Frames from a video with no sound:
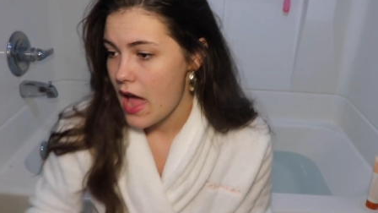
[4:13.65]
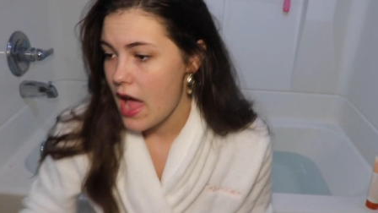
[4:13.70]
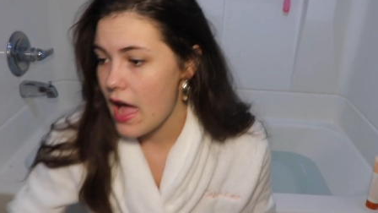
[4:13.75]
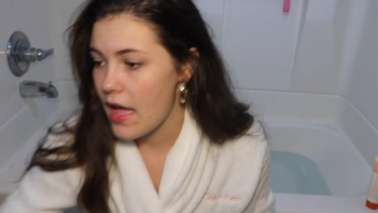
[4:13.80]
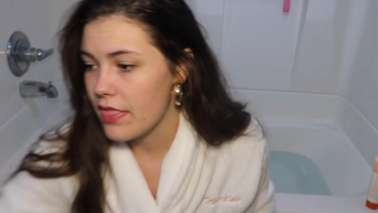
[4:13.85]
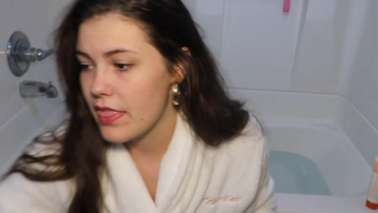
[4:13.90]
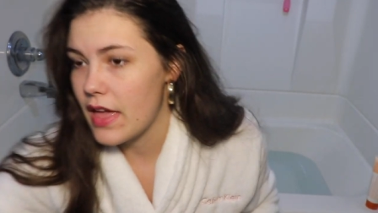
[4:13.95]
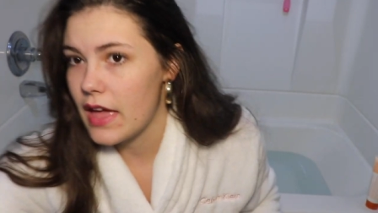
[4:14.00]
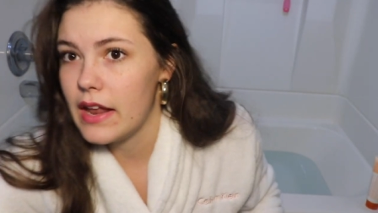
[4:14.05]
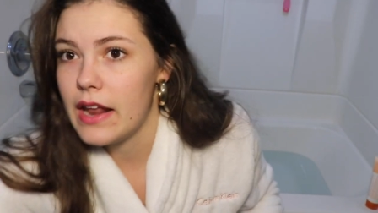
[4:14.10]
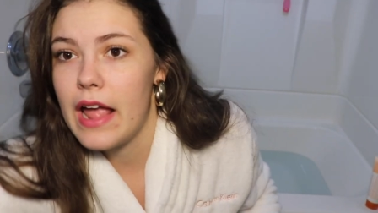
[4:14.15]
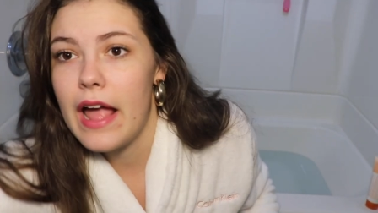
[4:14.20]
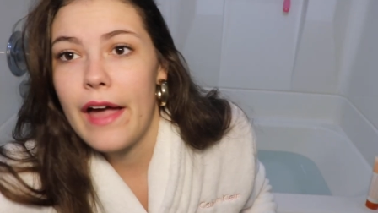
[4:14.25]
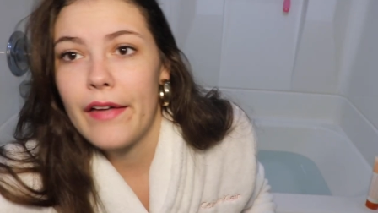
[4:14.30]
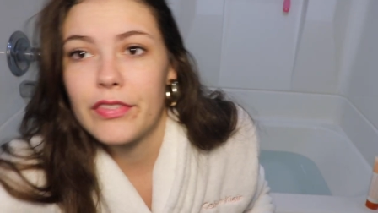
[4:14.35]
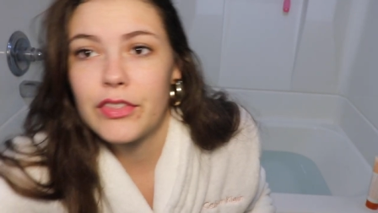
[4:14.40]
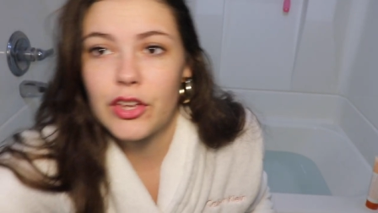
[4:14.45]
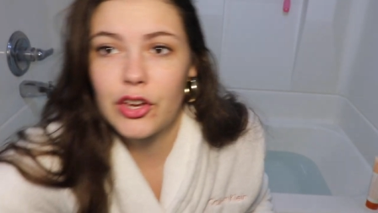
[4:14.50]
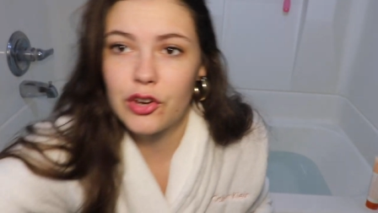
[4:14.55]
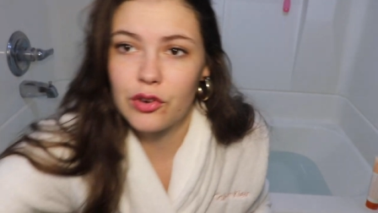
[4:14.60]
and then
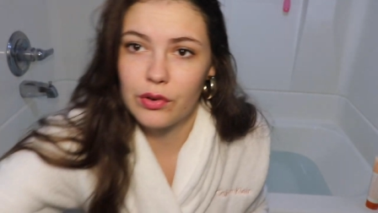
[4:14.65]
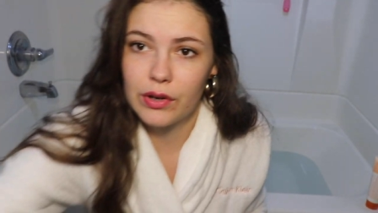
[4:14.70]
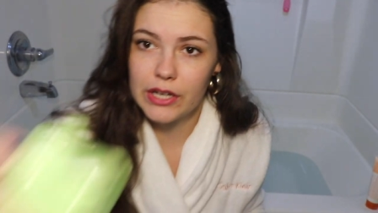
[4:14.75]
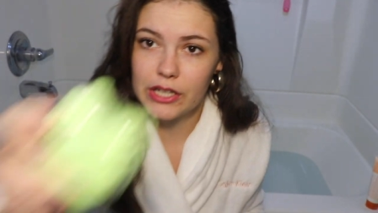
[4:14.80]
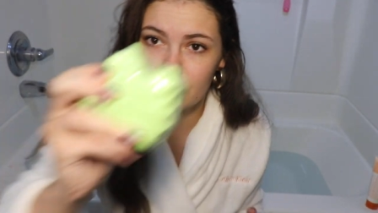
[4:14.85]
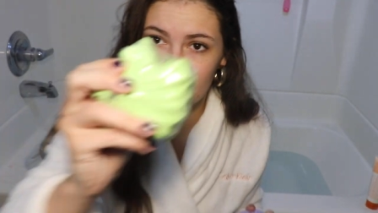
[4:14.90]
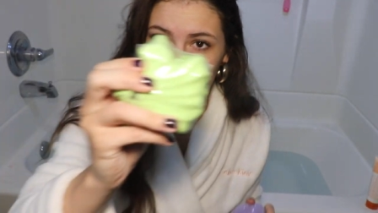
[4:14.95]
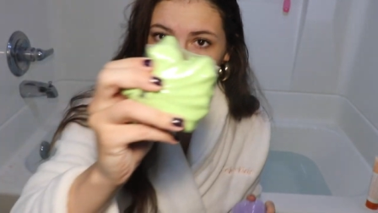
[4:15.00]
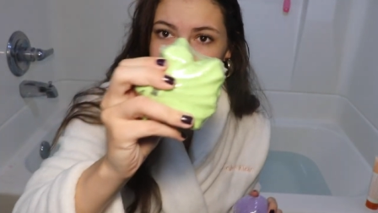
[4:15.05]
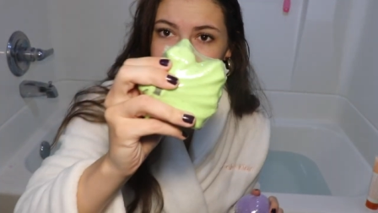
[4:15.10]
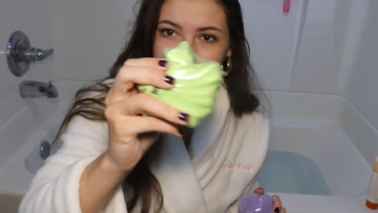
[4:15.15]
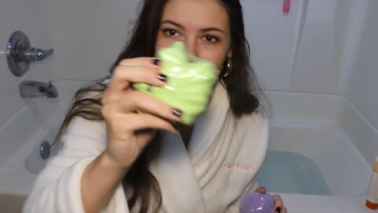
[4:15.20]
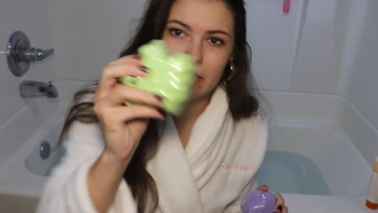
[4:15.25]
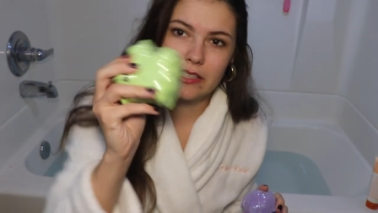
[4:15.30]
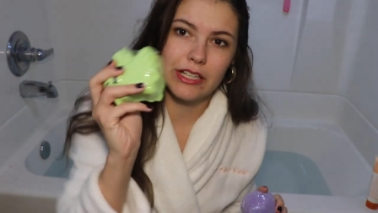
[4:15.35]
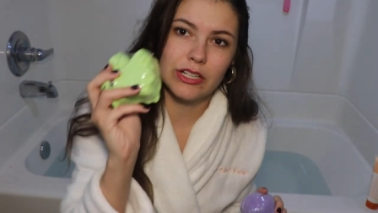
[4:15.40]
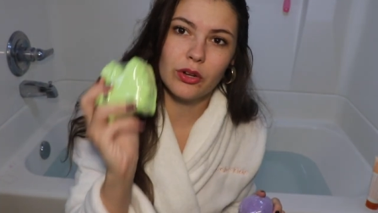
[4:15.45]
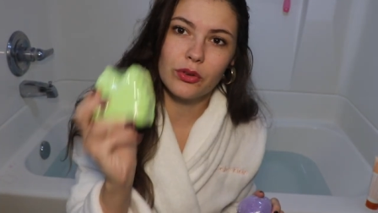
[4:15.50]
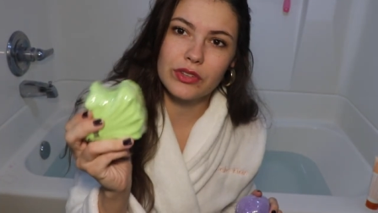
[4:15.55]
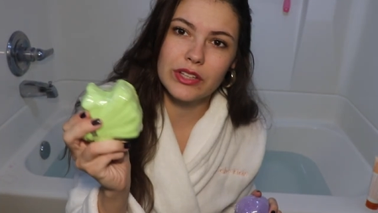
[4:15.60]
add the green to it
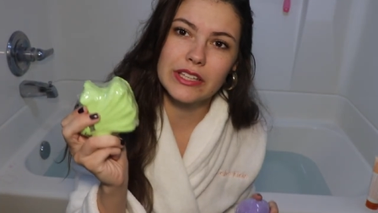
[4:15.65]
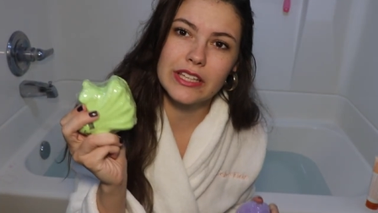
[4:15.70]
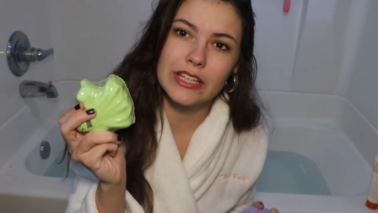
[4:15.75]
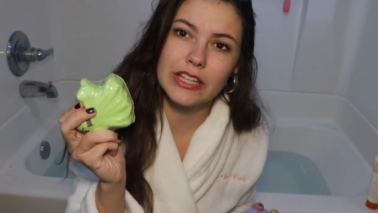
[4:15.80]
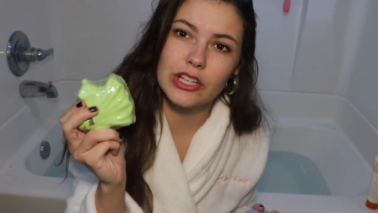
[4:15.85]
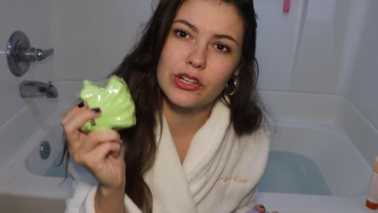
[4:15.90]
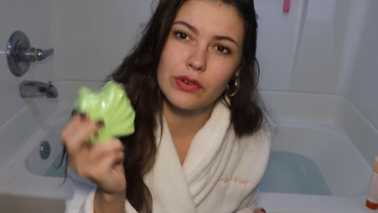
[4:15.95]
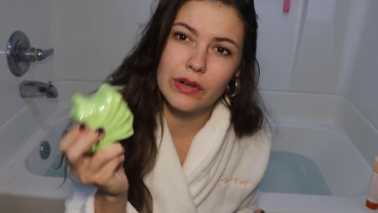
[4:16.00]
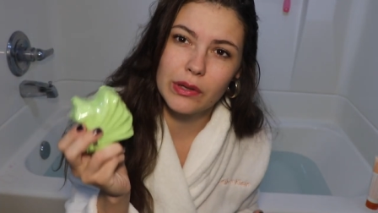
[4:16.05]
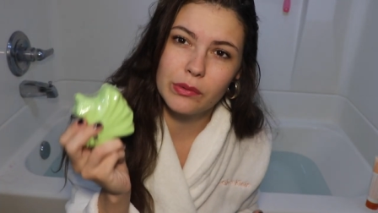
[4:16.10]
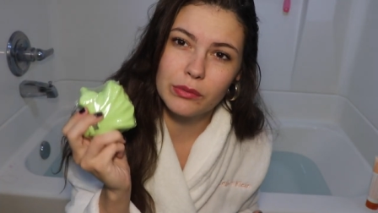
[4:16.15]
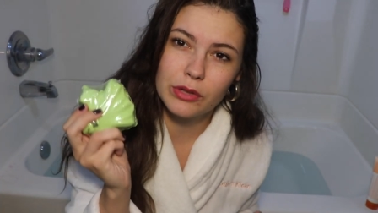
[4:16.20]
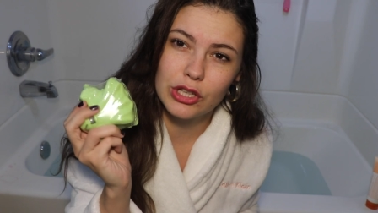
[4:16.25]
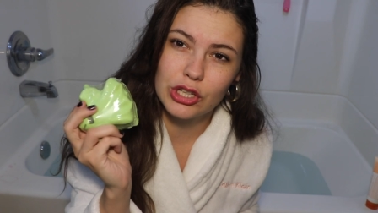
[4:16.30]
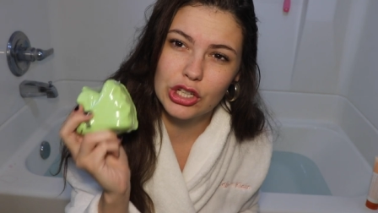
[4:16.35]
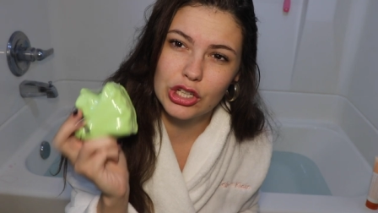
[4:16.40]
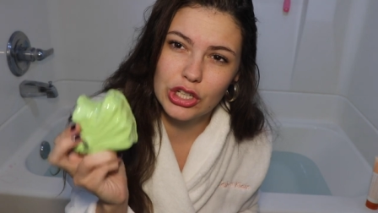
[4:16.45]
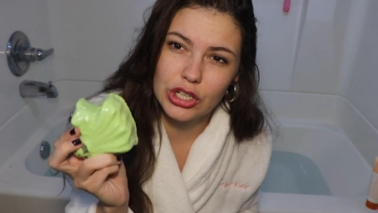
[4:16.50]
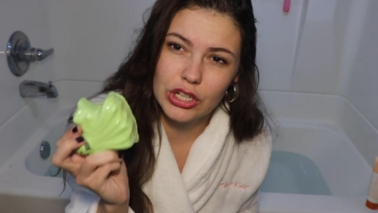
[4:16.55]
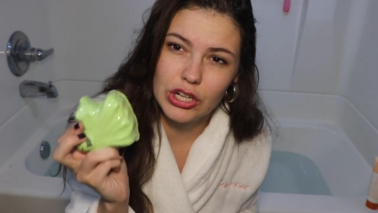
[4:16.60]
because I don't think that the green would
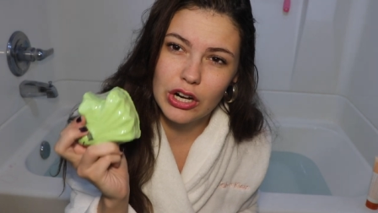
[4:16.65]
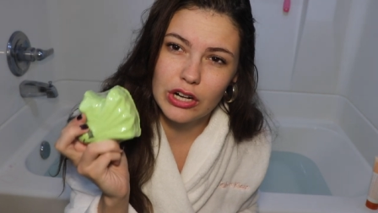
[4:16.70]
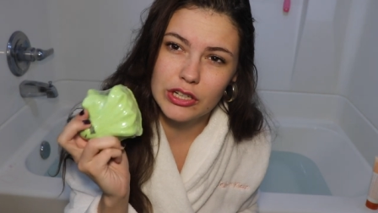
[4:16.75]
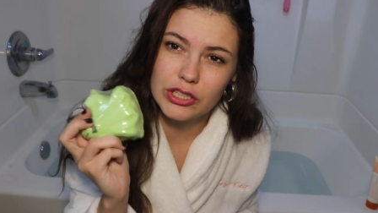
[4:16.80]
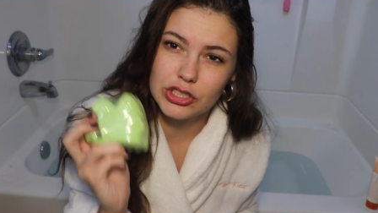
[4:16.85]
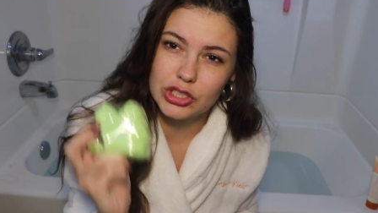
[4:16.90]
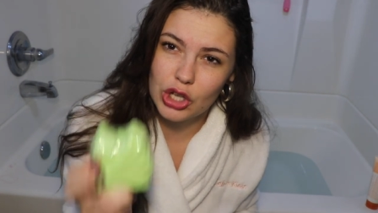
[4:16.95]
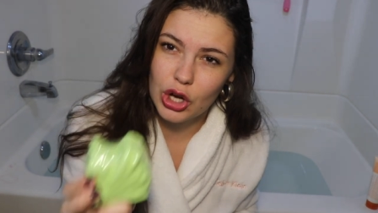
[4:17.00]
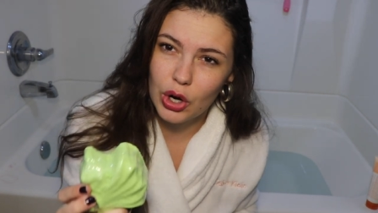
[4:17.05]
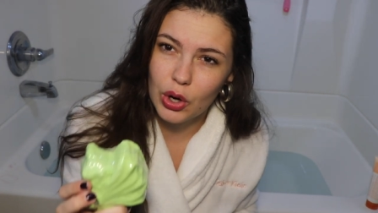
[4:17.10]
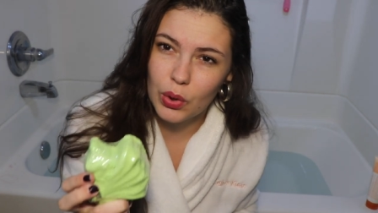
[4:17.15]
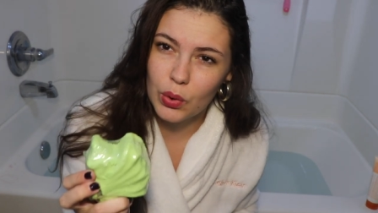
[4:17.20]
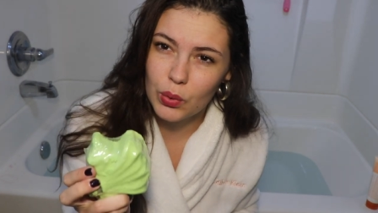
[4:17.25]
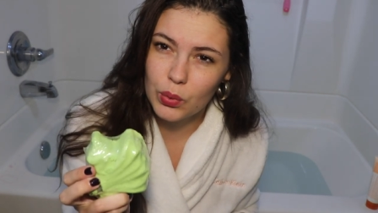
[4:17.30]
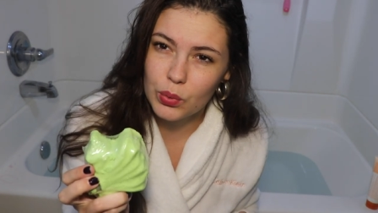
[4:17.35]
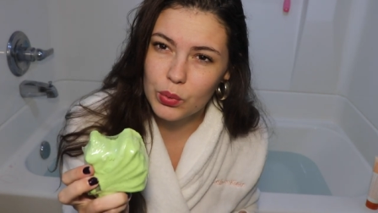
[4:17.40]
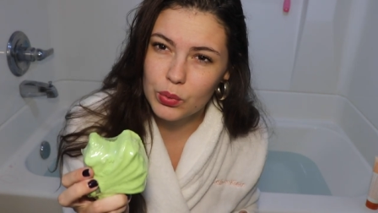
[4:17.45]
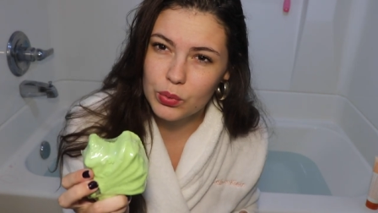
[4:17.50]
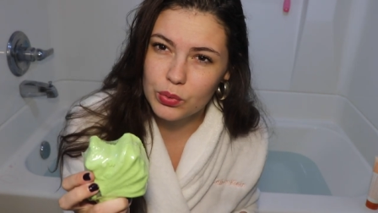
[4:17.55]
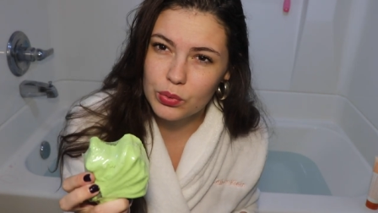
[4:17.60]
look good on its
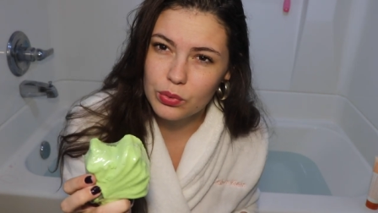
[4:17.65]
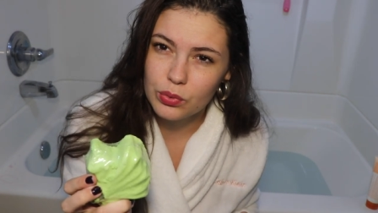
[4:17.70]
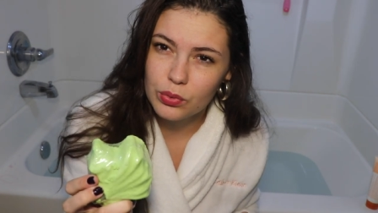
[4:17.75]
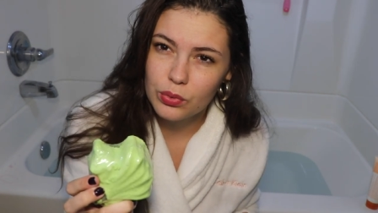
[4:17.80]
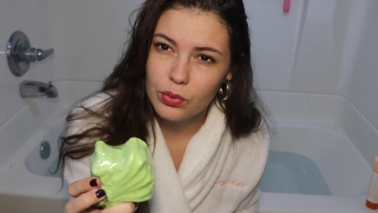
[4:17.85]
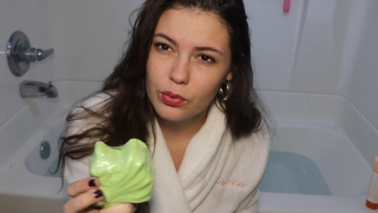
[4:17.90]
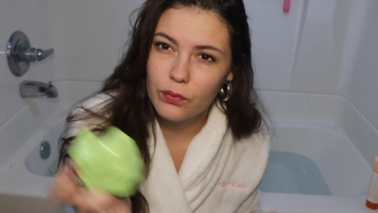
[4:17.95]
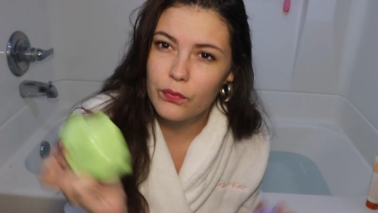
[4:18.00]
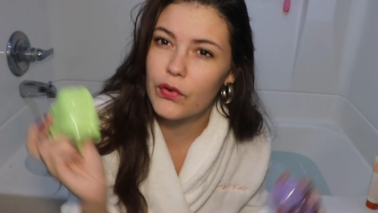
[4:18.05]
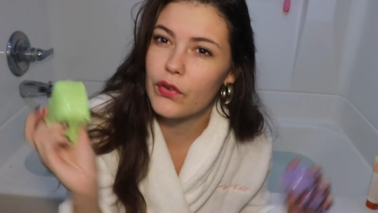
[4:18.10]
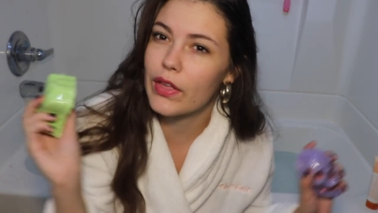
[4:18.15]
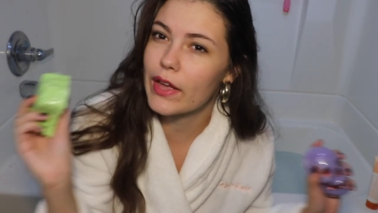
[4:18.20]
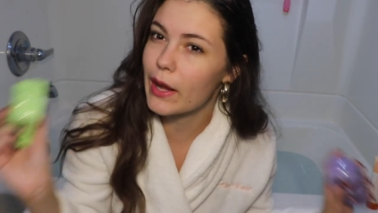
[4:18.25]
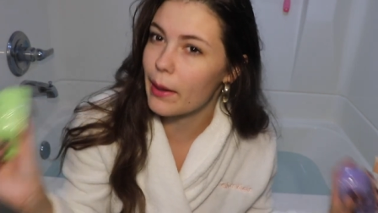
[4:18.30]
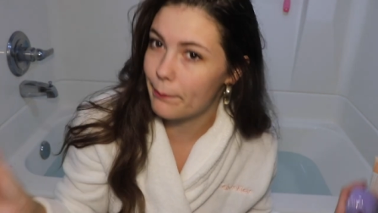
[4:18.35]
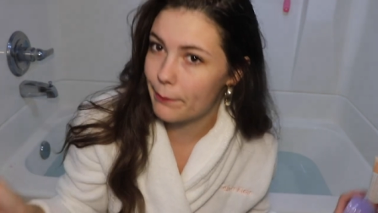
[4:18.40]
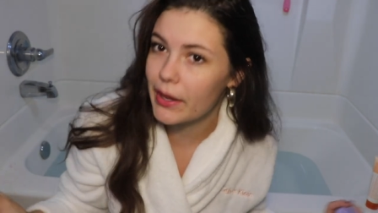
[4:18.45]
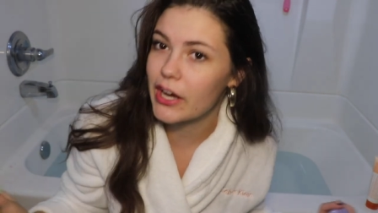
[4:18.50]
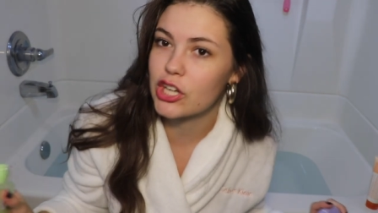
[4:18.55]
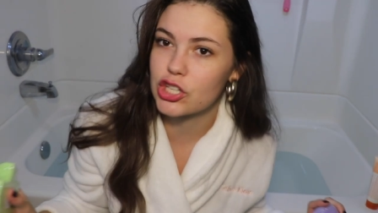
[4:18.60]
own for like
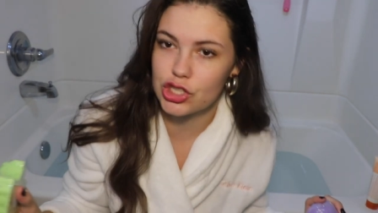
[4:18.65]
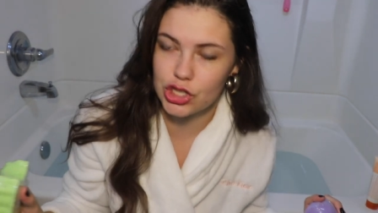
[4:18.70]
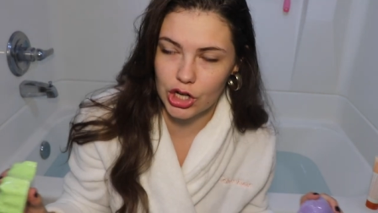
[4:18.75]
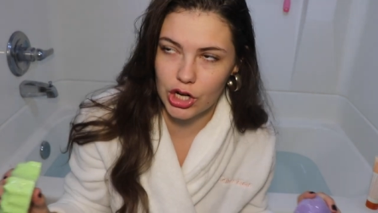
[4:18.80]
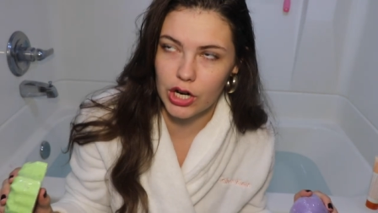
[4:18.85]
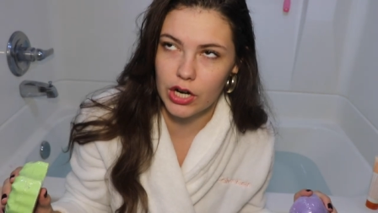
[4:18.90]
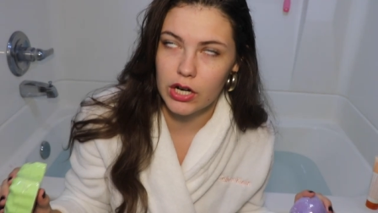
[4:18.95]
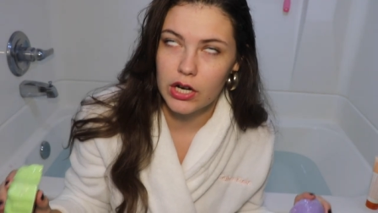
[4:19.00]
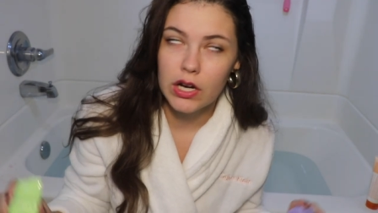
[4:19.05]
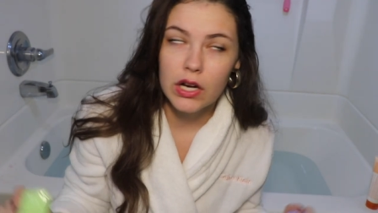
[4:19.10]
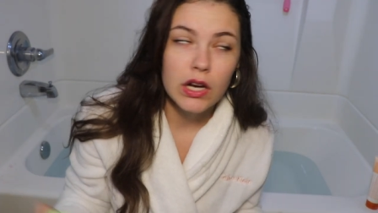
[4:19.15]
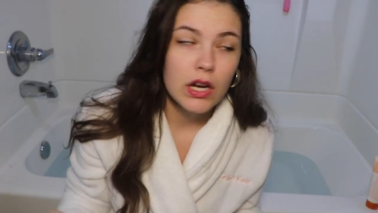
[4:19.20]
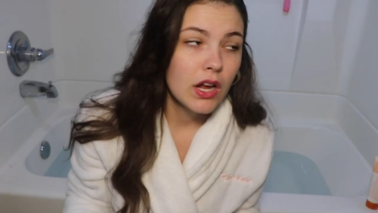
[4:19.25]
a picture.